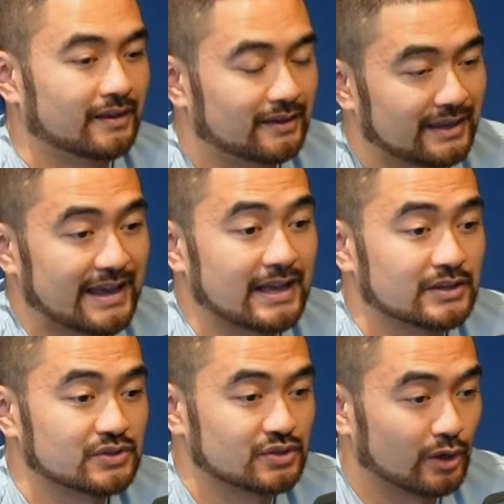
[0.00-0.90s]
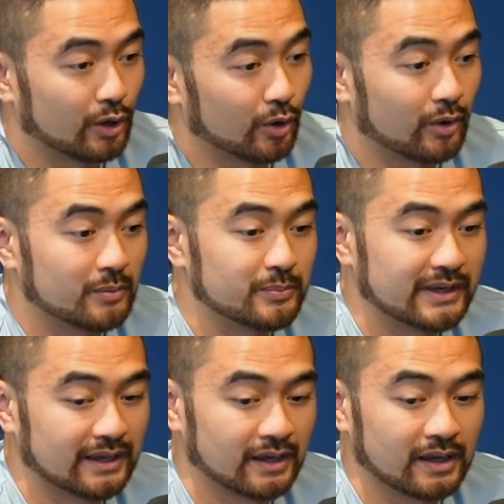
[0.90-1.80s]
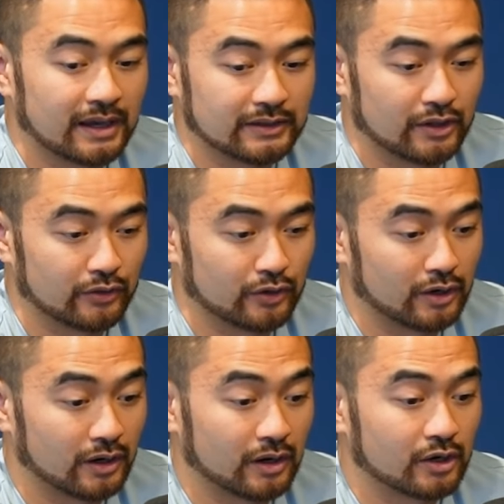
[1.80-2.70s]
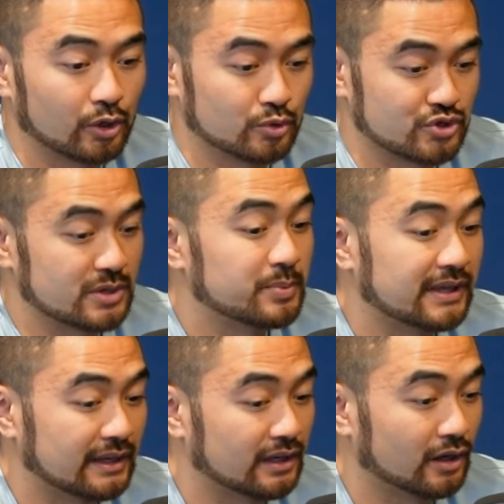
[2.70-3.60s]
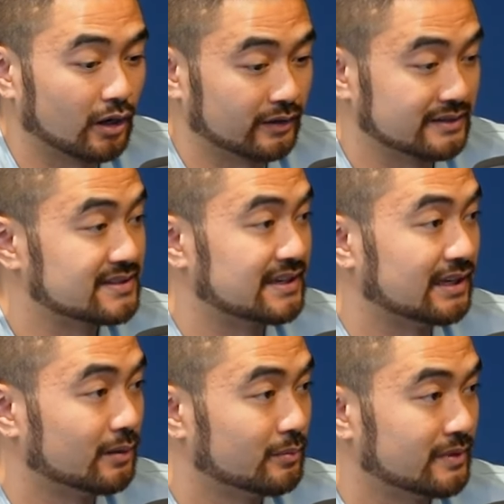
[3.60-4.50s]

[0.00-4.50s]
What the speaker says: Yeah, so being another co-GP on a team,